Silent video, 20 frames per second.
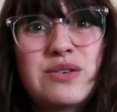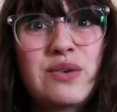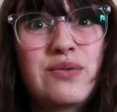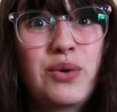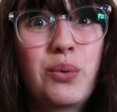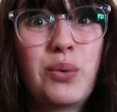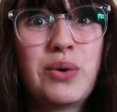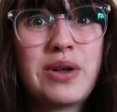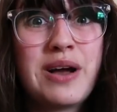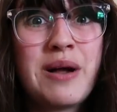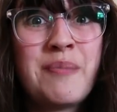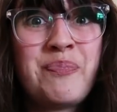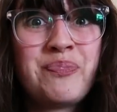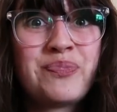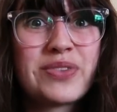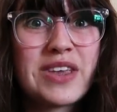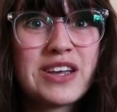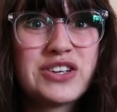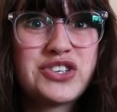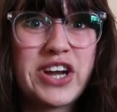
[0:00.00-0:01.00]
So if you want to
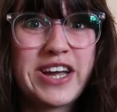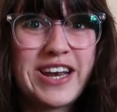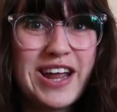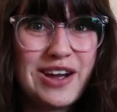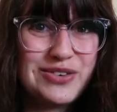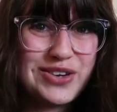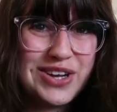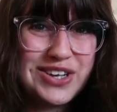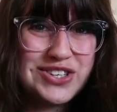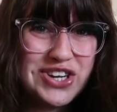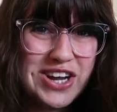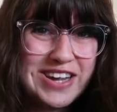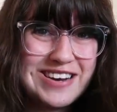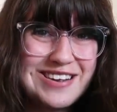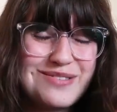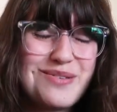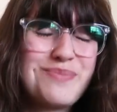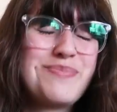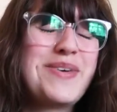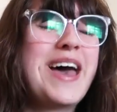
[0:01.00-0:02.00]
check it out, you can check it
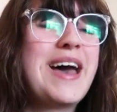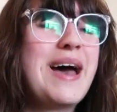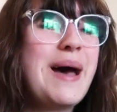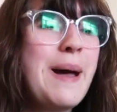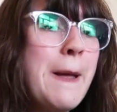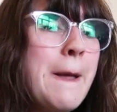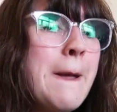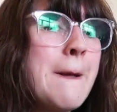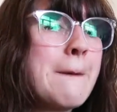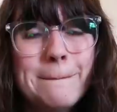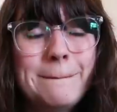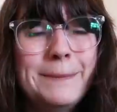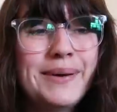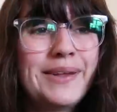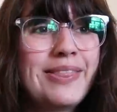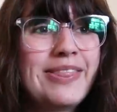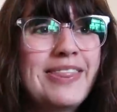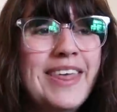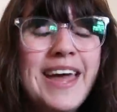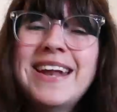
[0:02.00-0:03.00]
out there.
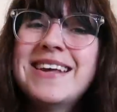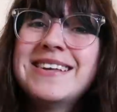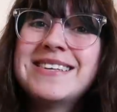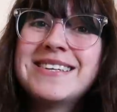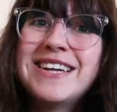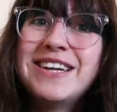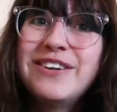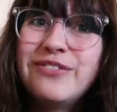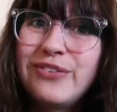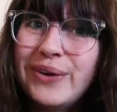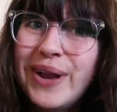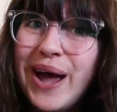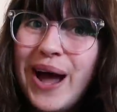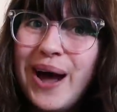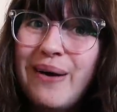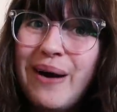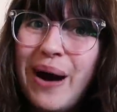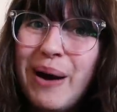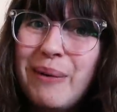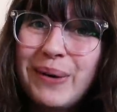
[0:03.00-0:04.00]
But that is it for
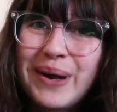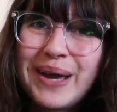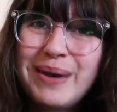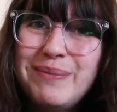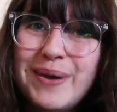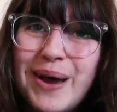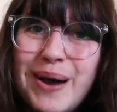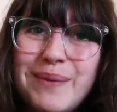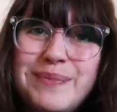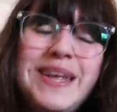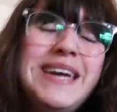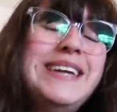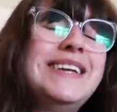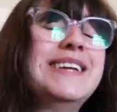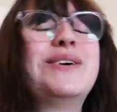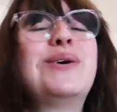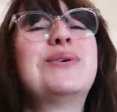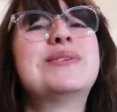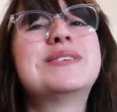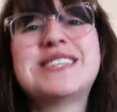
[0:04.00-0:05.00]
now. I will keep you
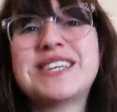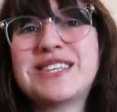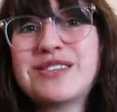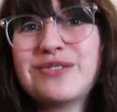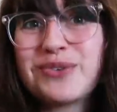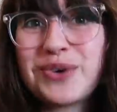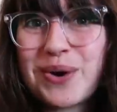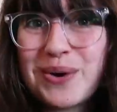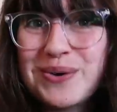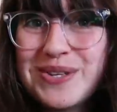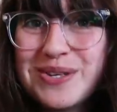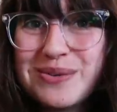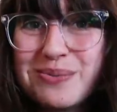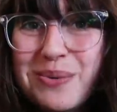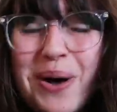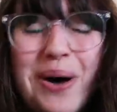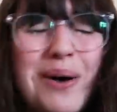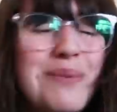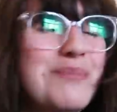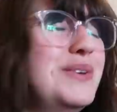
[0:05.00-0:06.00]
updated on Six of Crows as
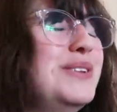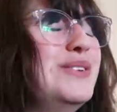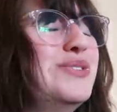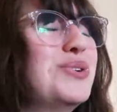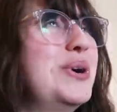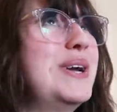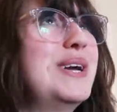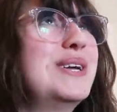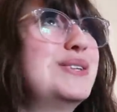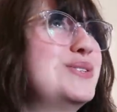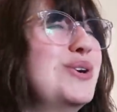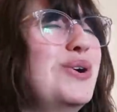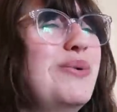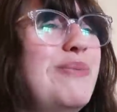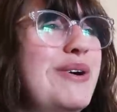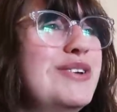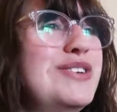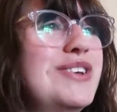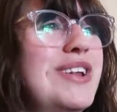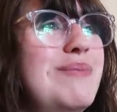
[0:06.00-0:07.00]
well. I'm enjoying it so
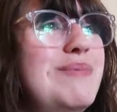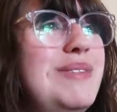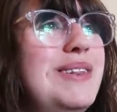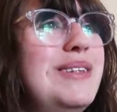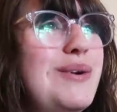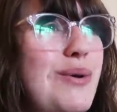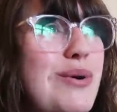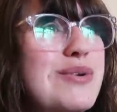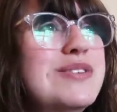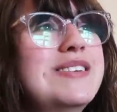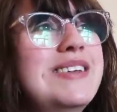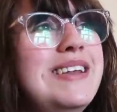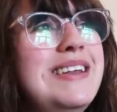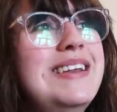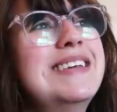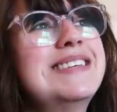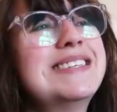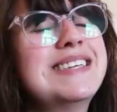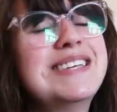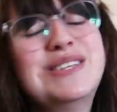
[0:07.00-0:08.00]
much, and I'm
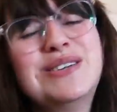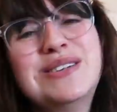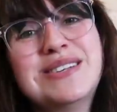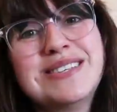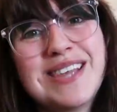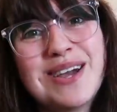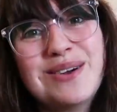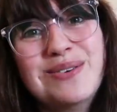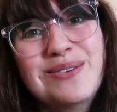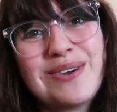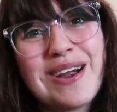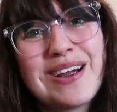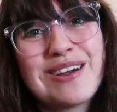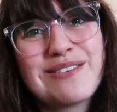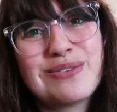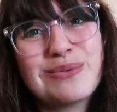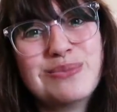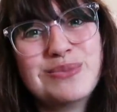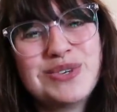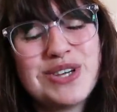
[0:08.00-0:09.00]
constantly listening to the
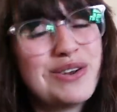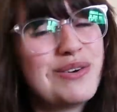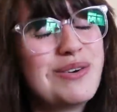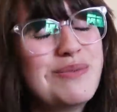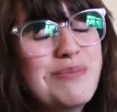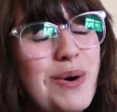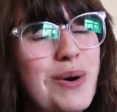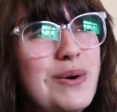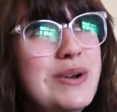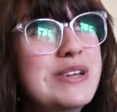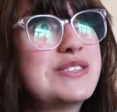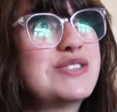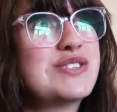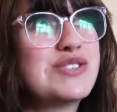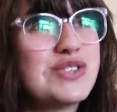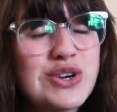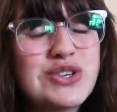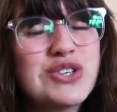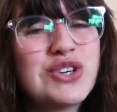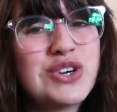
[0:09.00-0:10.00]
soundtrack from Shadow and Bone. It's
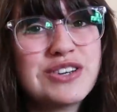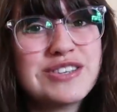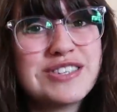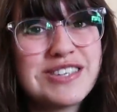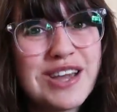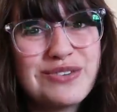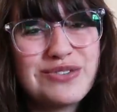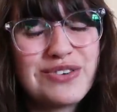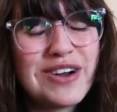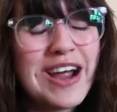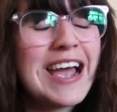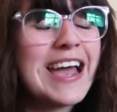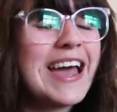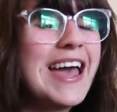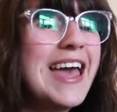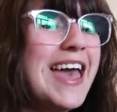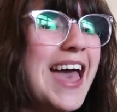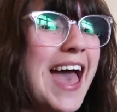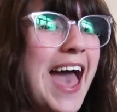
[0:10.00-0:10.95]
such a good soundtrack.